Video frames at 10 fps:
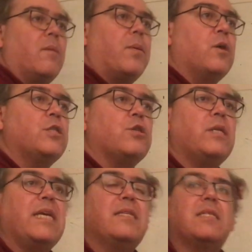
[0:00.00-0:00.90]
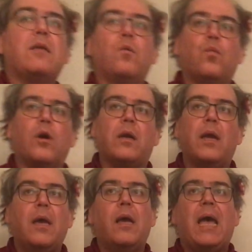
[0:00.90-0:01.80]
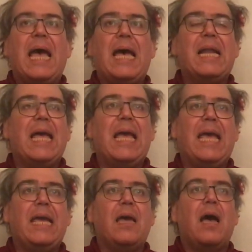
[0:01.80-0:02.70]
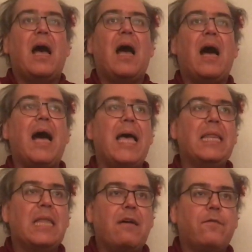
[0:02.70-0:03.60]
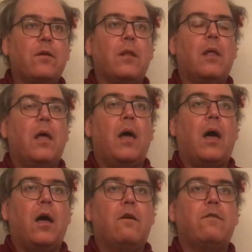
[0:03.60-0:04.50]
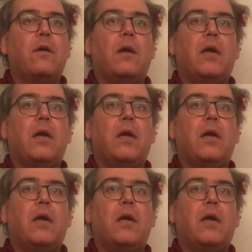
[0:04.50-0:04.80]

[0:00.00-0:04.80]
The poster needs to work at a high level of